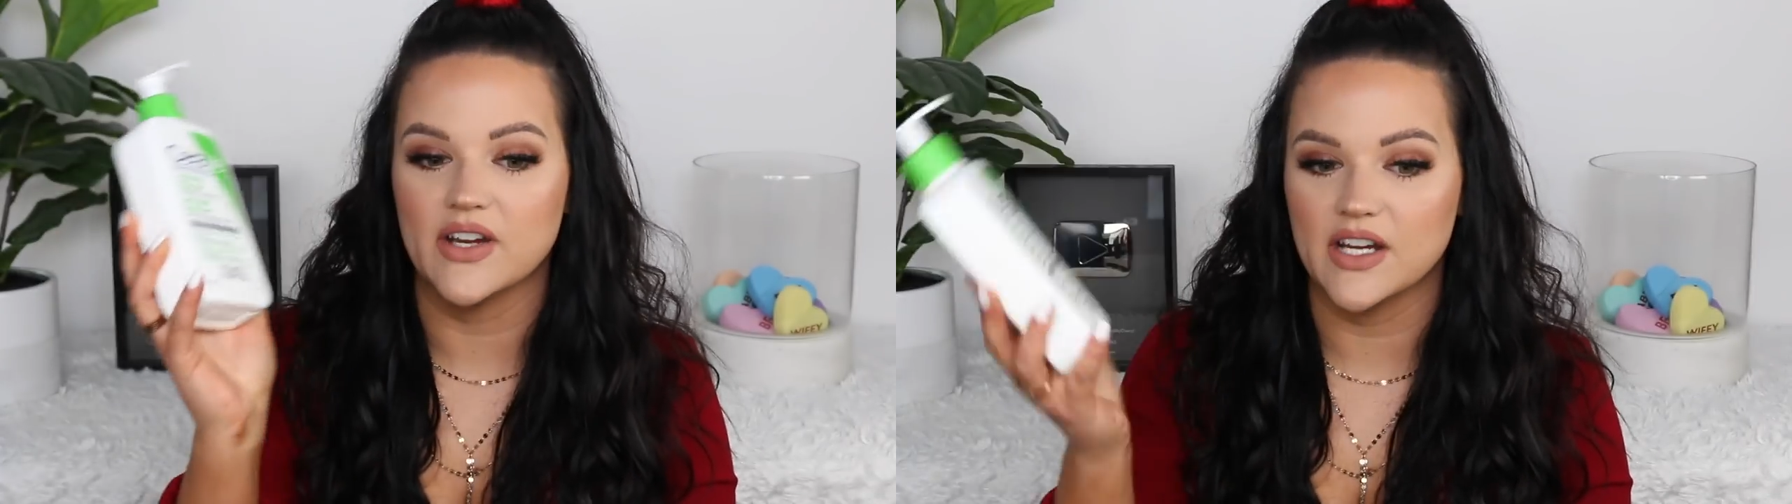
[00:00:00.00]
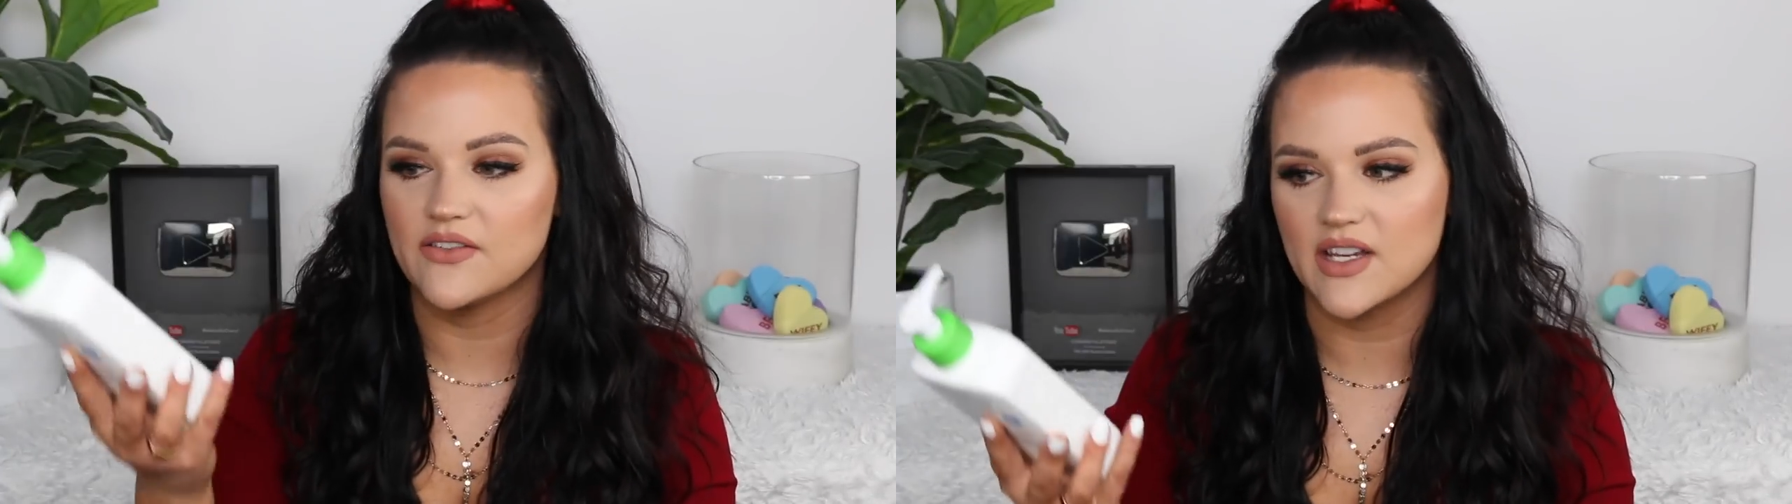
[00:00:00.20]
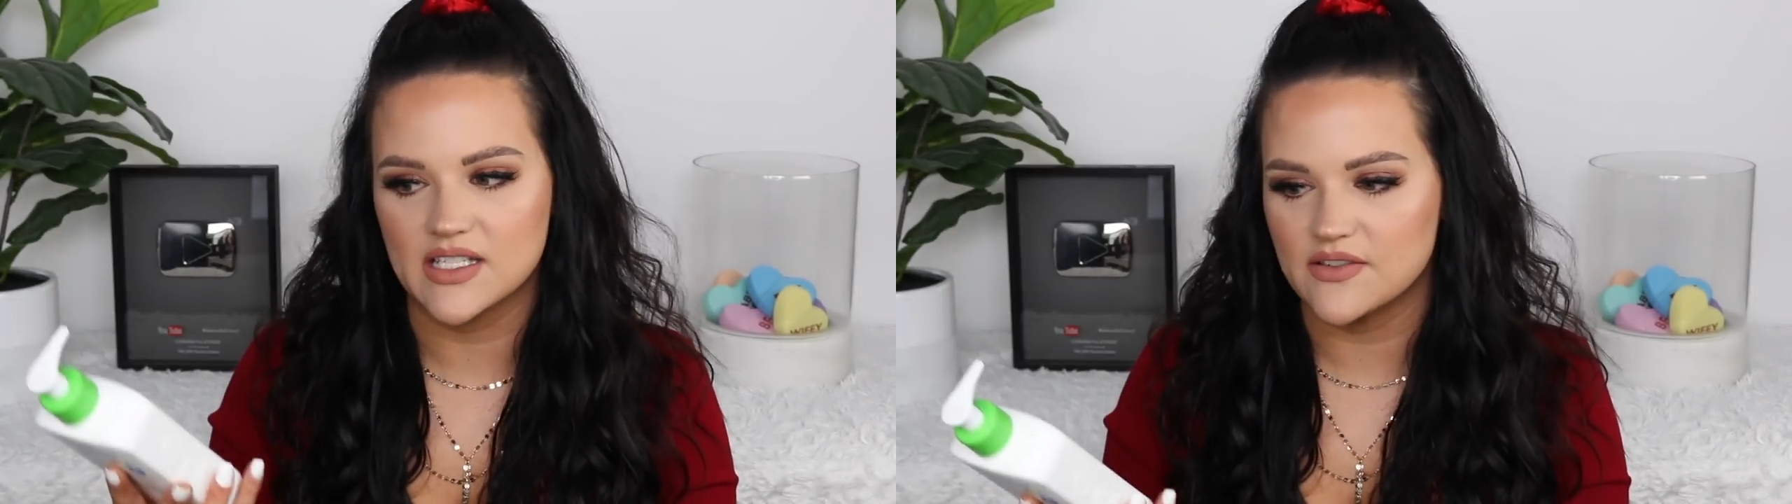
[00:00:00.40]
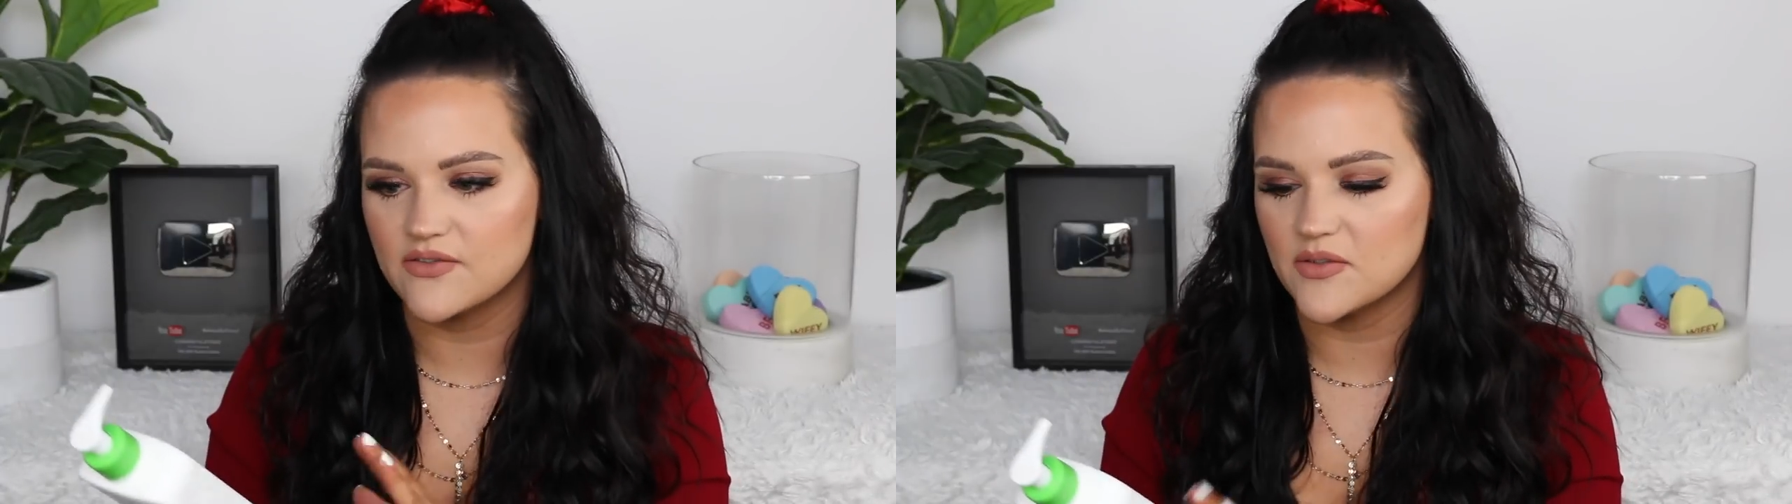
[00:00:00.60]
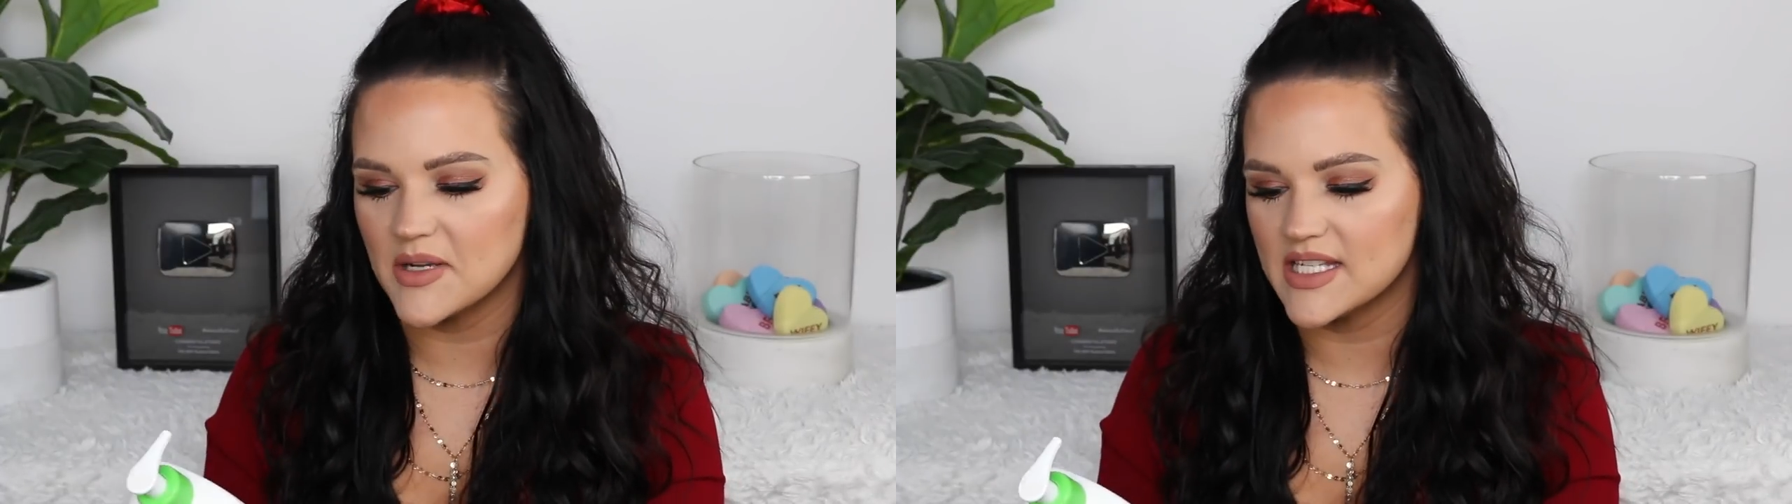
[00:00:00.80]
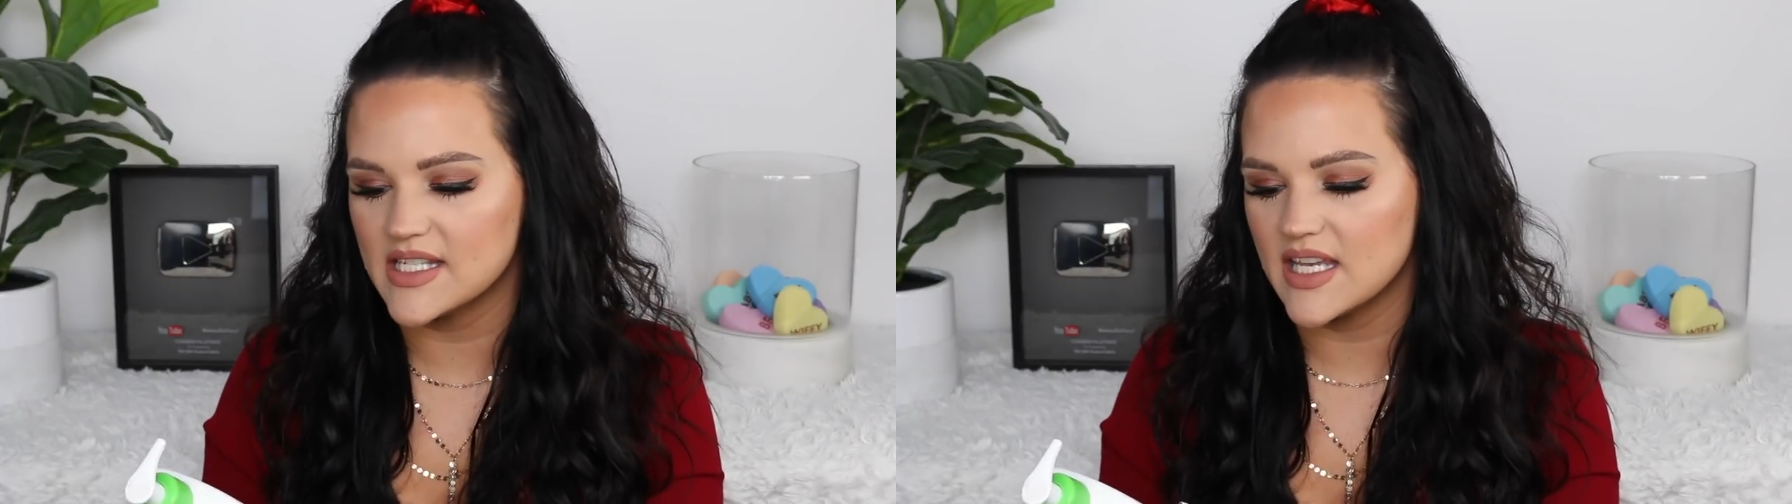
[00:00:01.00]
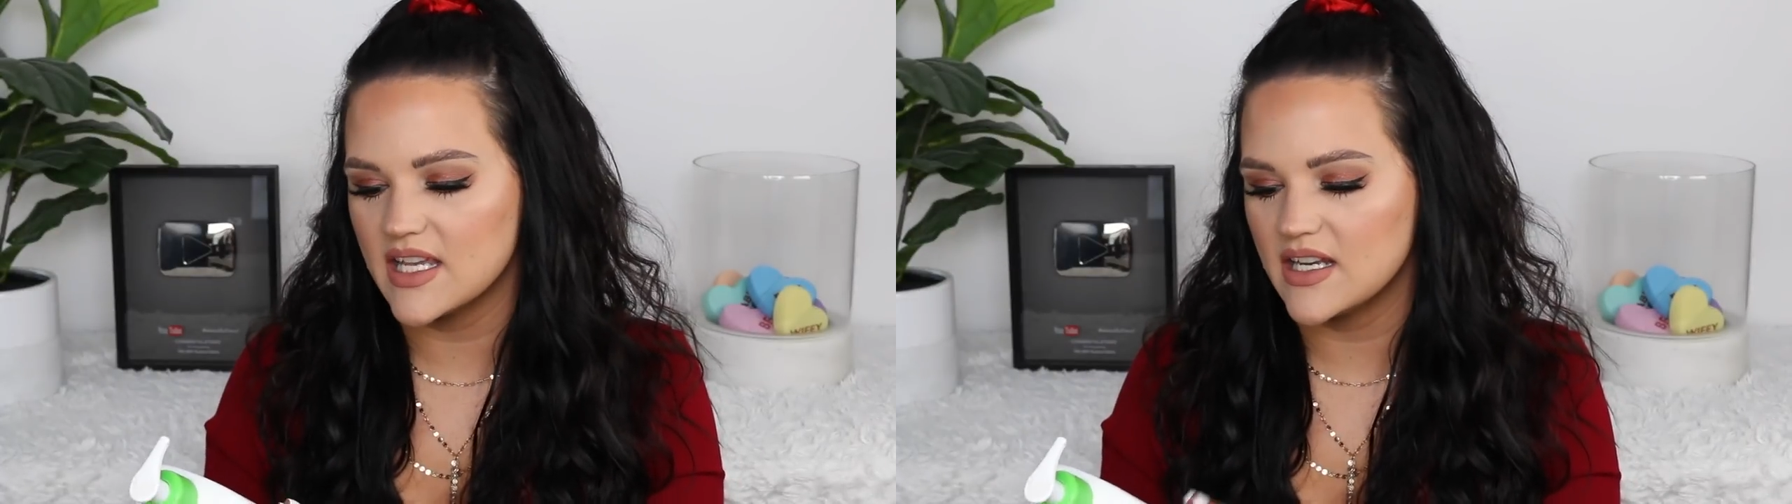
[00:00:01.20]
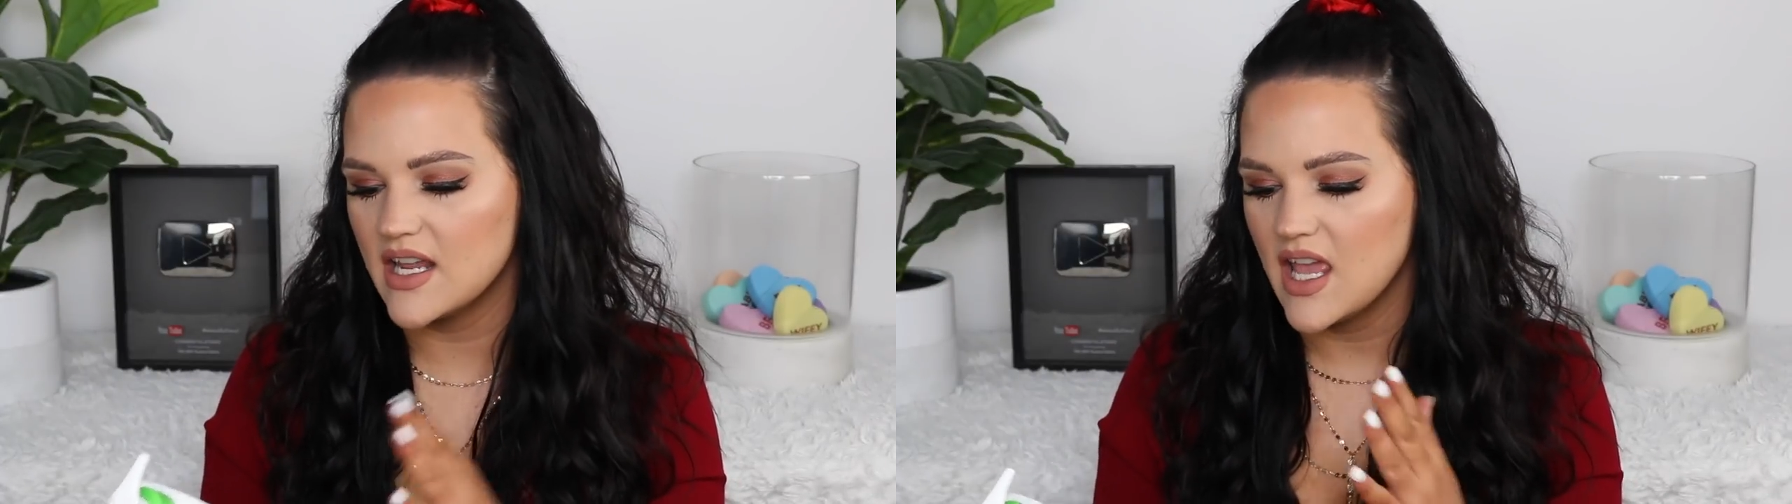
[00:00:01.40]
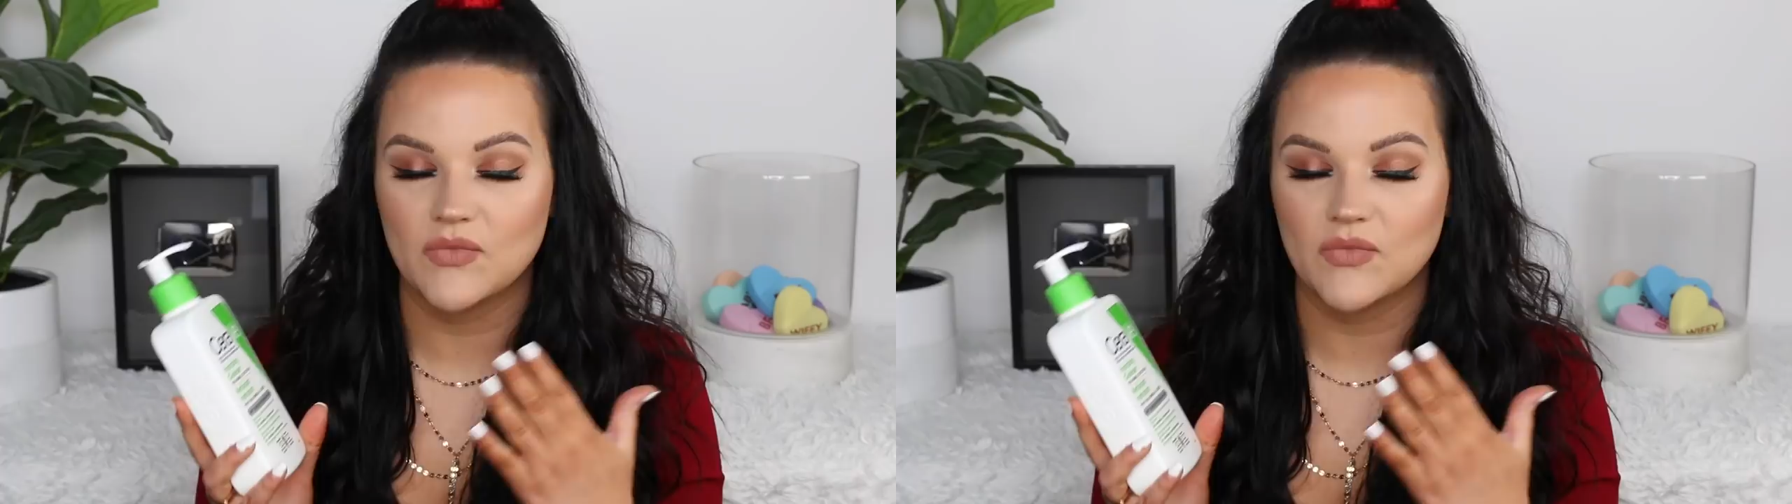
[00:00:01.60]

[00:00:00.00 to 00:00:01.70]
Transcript: very effective for my skin.